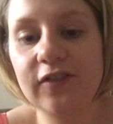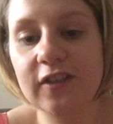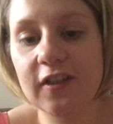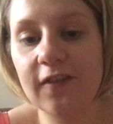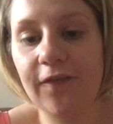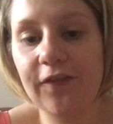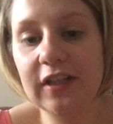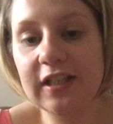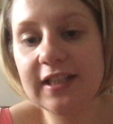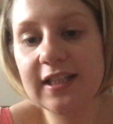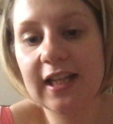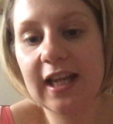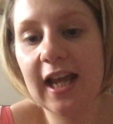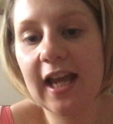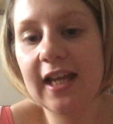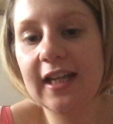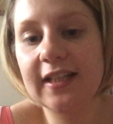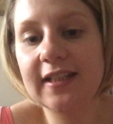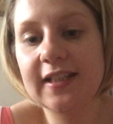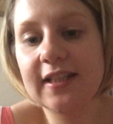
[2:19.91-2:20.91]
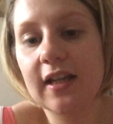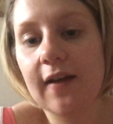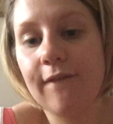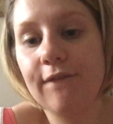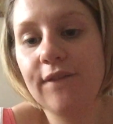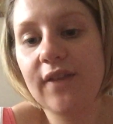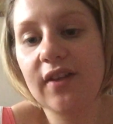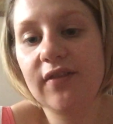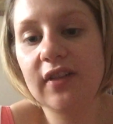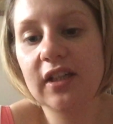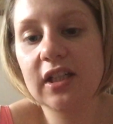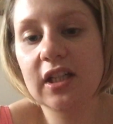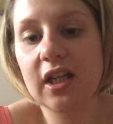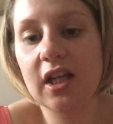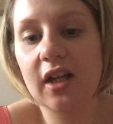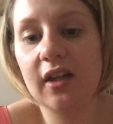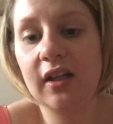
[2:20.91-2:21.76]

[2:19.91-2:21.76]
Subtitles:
sophisticated and vivid